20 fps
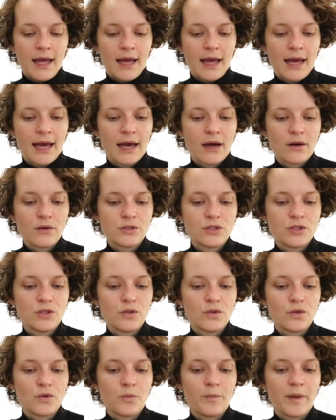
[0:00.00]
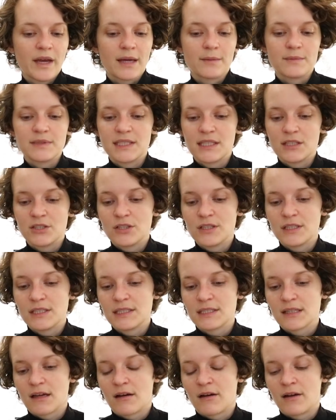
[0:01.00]
how to pick up
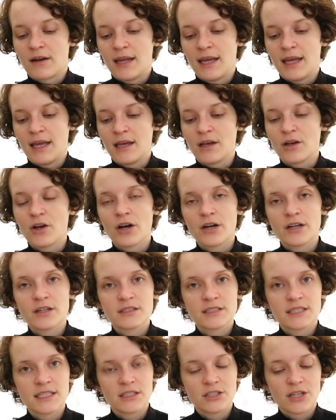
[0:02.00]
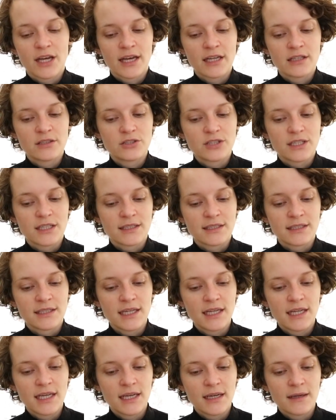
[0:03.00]
stitches on a garter stitch edge in
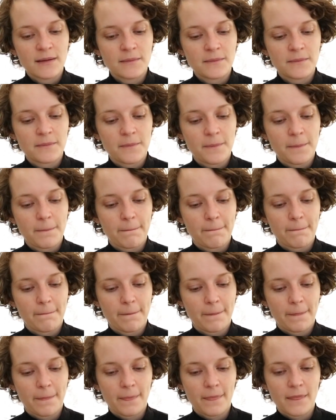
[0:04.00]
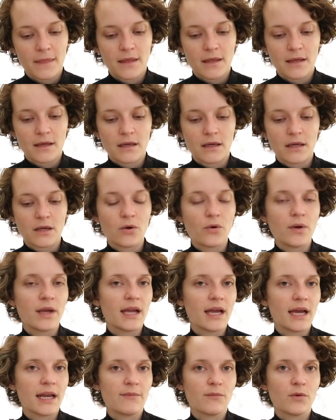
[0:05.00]
knitting, going
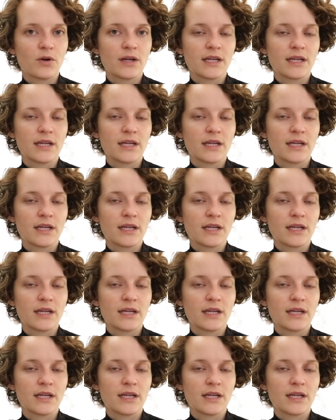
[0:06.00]
kind of more